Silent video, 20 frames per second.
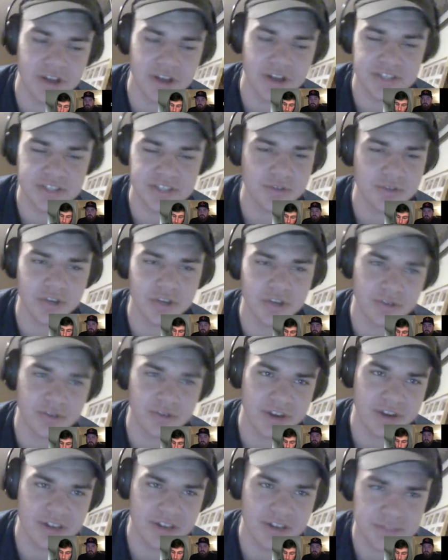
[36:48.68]
his whole
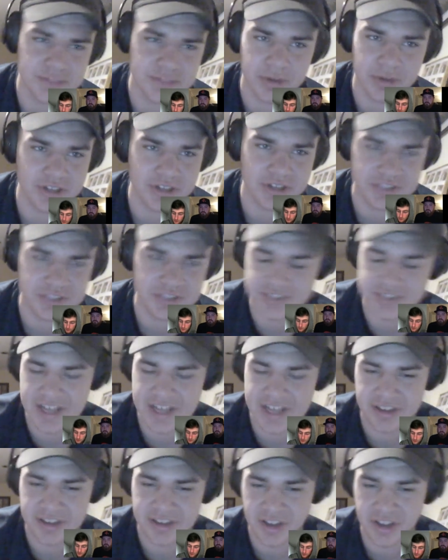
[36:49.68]
career, and his body's just had
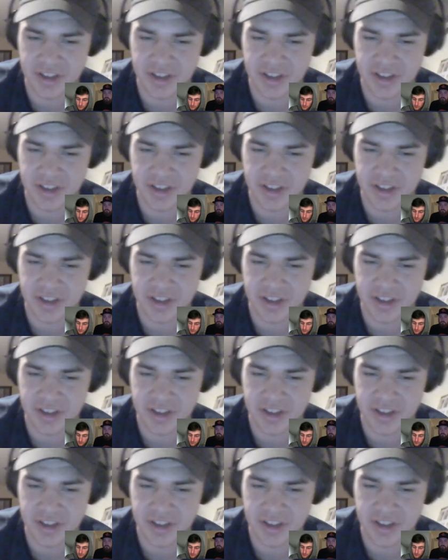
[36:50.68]
enough.